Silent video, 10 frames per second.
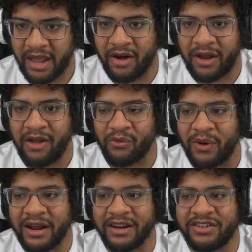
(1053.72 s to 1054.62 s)
Okay,
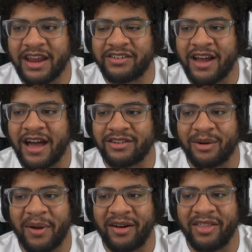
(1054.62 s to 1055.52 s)
ricochet shots
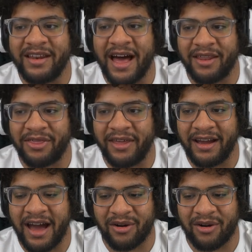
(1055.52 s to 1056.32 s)
are apparently not a thing.